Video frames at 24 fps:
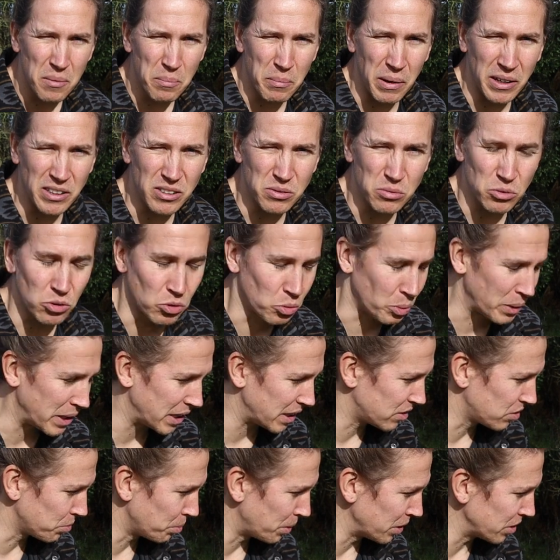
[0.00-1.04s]
make some
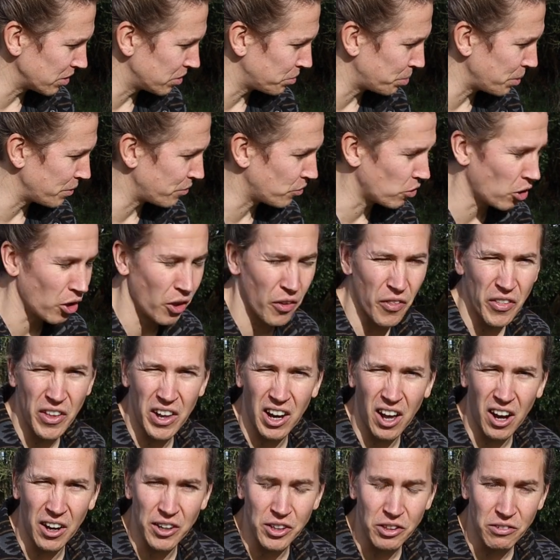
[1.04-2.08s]
tweaks once we've got the
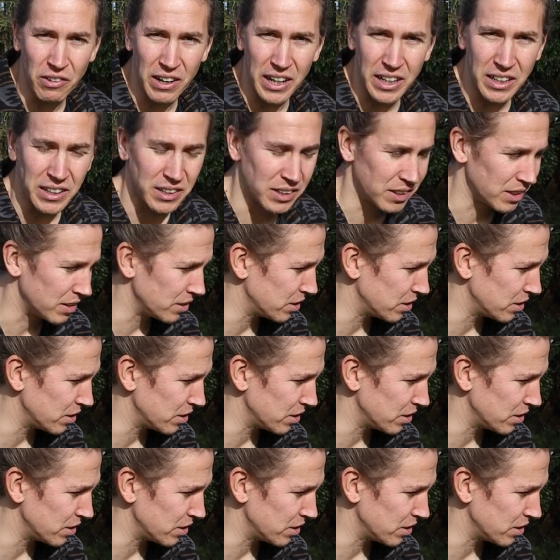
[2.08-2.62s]
liner in,